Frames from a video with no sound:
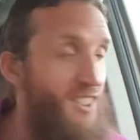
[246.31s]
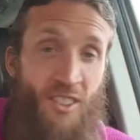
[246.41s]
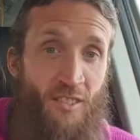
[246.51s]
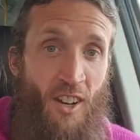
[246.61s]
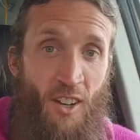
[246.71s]

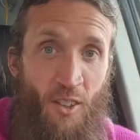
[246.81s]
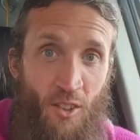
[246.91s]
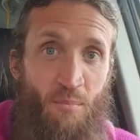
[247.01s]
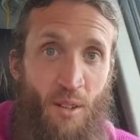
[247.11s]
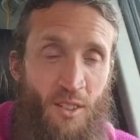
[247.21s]
just a very
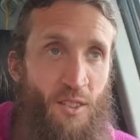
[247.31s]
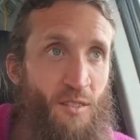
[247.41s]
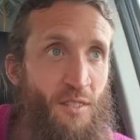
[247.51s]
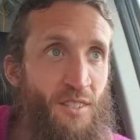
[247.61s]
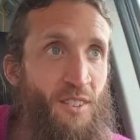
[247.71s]
good
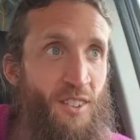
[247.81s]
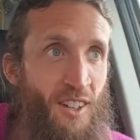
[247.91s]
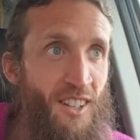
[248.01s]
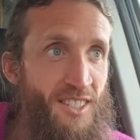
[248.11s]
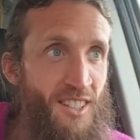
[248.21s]
positive
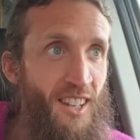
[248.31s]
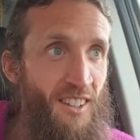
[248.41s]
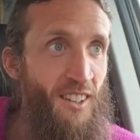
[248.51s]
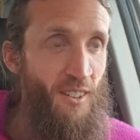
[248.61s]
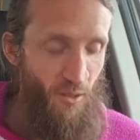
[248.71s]
high state
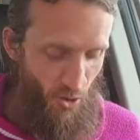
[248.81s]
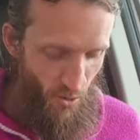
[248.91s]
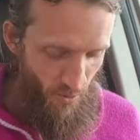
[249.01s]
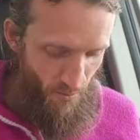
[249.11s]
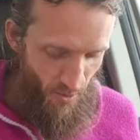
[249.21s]
kind of
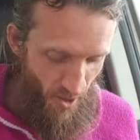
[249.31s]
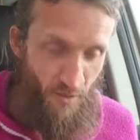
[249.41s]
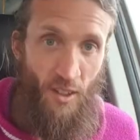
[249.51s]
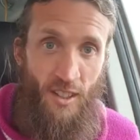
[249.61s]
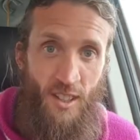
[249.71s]
because
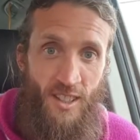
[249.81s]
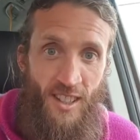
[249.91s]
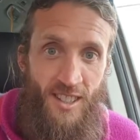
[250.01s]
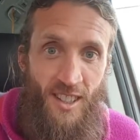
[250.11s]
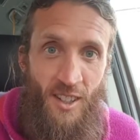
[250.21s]
of all these
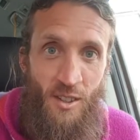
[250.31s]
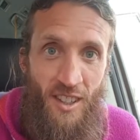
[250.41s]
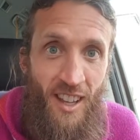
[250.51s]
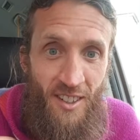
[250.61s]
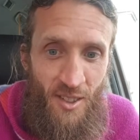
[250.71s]
things to put
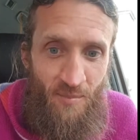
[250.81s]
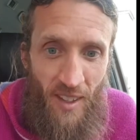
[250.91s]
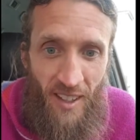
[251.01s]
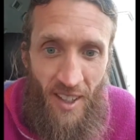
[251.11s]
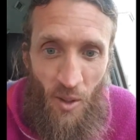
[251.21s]
together. So
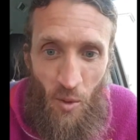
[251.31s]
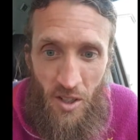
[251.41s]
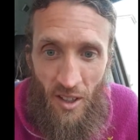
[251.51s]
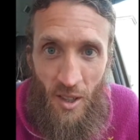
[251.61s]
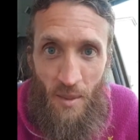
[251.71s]
yeah,
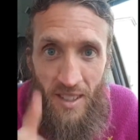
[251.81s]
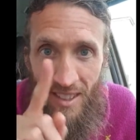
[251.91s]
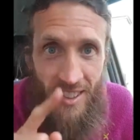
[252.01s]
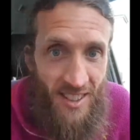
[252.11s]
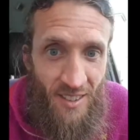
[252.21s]
wish you all the best
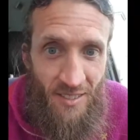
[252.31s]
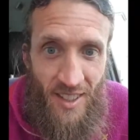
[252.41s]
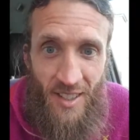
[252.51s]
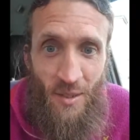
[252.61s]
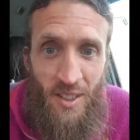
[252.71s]
and let it live.
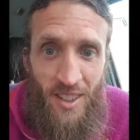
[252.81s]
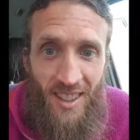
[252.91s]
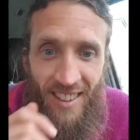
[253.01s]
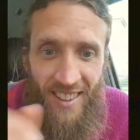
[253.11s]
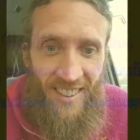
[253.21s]
Thanks for watching.